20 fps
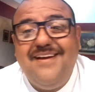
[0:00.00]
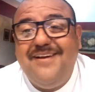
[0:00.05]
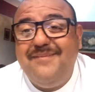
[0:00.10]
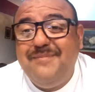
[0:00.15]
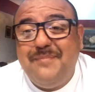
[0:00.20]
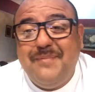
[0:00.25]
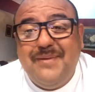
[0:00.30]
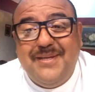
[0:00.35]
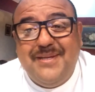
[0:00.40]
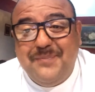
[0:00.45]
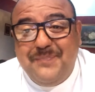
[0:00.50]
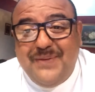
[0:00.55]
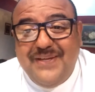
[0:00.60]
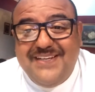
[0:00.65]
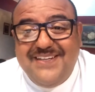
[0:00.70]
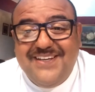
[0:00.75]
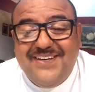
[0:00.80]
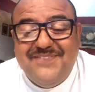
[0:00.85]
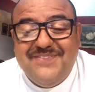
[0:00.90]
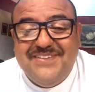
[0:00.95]
I'm not making a
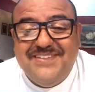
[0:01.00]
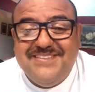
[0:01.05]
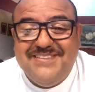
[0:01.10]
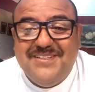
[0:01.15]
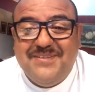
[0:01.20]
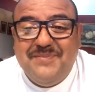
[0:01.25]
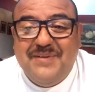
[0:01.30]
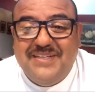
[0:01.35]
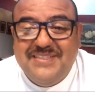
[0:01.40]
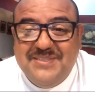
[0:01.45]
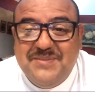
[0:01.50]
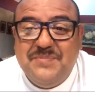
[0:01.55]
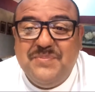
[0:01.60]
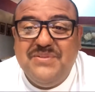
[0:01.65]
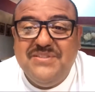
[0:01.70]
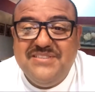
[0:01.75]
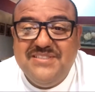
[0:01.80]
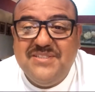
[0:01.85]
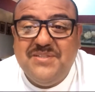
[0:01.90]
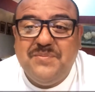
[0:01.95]
penny off this. I'm actually
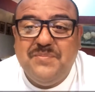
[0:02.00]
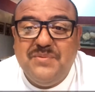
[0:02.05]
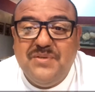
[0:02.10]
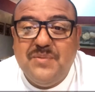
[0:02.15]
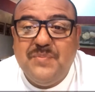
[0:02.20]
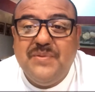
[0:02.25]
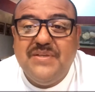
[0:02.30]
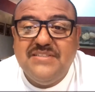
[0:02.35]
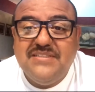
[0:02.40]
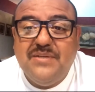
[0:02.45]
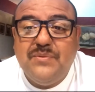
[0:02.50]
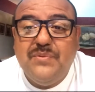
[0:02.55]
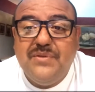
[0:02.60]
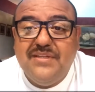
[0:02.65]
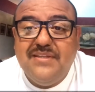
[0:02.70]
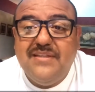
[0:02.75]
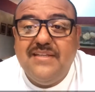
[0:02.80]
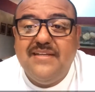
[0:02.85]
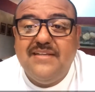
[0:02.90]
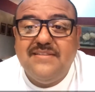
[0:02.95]
pushing her book because I
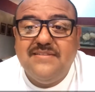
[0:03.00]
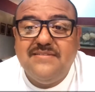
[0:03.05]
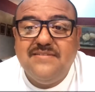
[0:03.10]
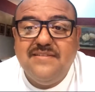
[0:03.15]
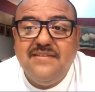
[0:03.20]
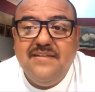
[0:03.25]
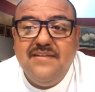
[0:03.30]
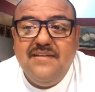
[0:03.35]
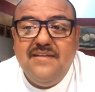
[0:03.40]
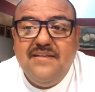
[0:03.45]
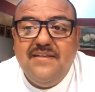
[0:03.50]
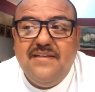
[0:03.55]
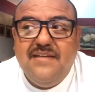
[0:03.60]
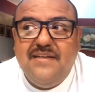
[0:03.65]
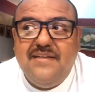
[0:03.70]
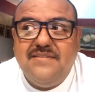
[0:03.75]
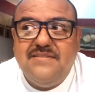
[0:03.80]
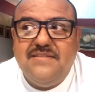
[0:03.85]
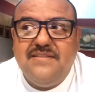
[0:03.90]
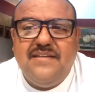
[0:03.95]
really think it's
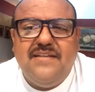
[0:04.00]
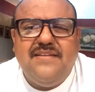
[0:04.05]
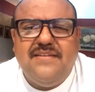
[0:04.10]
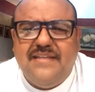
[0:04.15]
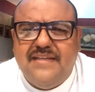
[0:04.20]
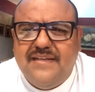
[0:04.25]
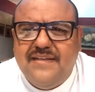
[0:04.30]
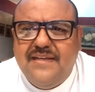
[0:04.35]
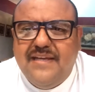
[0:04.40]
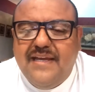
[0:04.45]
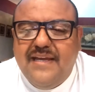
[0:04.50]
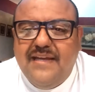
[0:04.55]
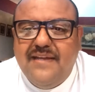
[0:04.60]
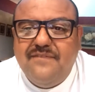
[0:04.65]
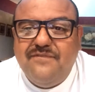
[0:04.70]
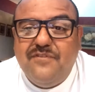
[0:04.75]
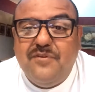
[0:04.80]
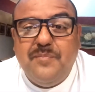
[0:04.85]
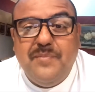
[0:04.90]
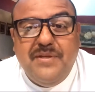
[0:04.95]
a good thing.
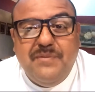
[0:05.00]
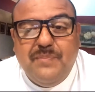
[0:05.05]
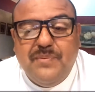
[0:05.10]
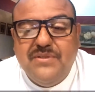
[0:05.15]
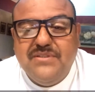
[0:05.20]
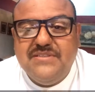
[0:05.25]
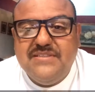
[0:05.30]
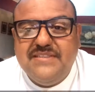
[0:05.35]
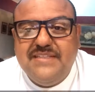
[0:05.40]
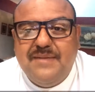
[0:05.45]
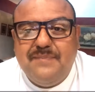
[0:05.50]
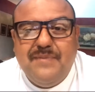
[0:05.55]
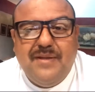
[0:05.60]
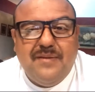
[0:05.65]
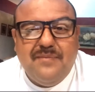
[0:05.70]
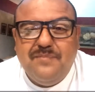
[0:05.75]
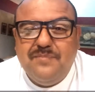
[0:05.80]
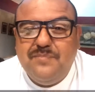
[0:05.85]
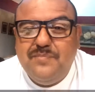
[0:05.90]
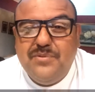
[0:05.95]
And for me personally, I'm
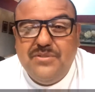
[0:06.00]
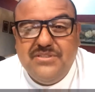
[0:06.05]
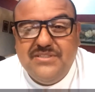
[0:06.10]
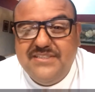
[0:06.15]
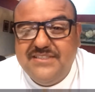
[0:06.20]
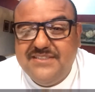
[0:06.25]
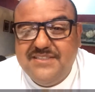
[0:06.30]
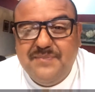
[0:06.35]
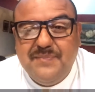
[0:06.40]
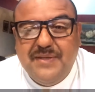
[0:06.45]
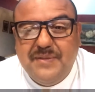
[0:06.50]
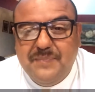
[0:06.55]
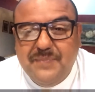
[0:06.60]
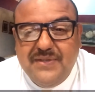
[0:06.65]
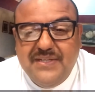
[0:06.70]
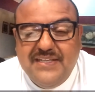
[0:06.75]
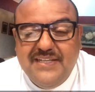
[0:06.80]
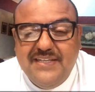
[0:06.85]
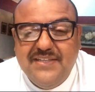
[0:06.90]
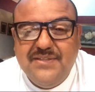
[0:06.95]
not pushing this to make
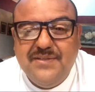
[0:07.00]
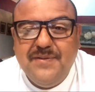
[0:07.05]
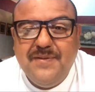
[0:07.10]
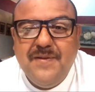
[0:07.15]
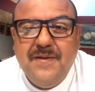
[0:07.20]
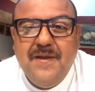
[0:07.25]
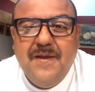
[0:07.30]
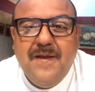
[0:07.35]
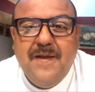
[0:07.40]
money either.